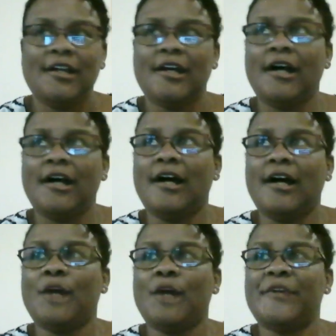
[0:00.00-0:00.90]

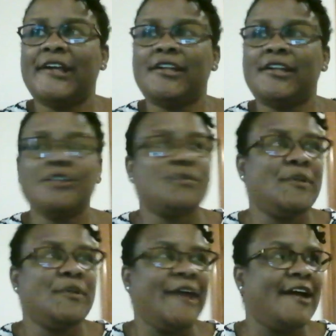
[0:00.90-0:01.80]
And he used to be
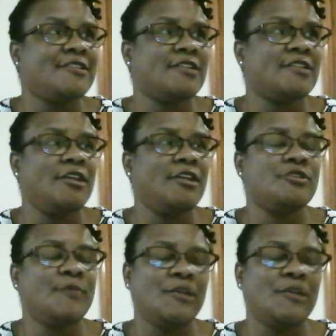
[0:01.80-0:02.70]

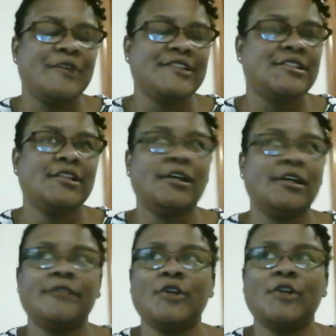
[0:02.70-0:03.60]
the president
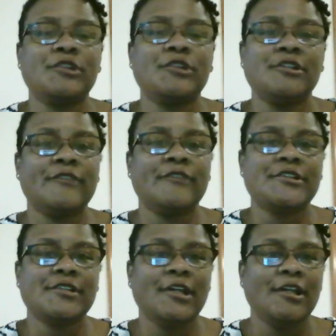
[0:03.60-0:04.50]
of Oakwood
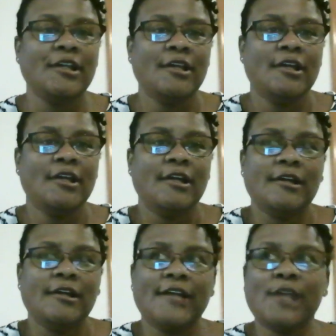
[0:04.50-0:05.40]
University.
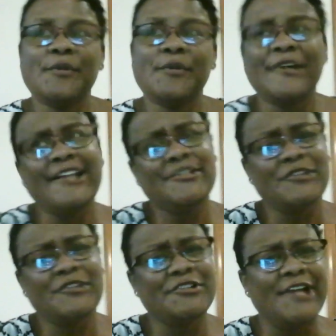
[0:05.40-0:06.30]
A lot of people had a
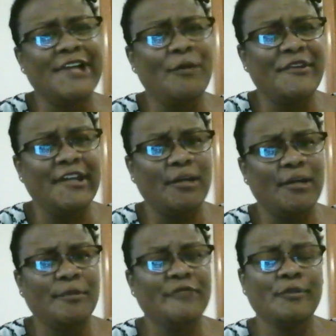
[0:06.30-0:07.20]
difficult time with him,
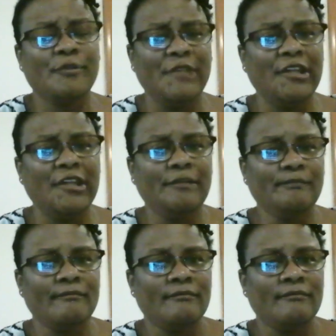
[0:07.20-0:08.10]
but for me,
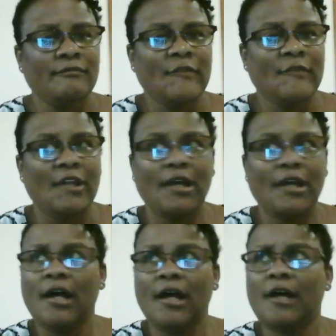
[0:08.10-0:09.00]

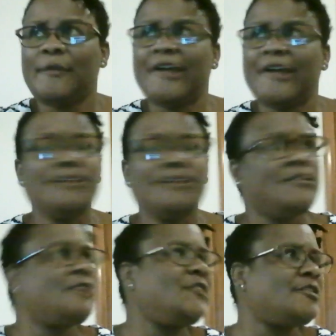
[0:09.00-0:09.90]
I don't even know
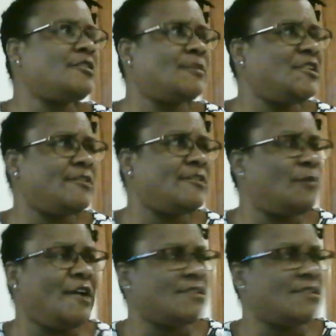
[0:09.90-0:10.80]
if he knows I'm HIV
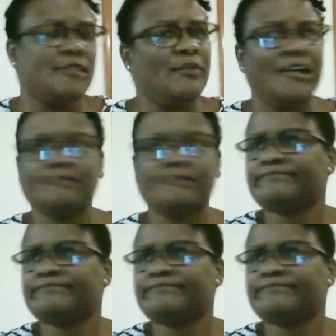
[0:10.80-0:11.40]
positive, but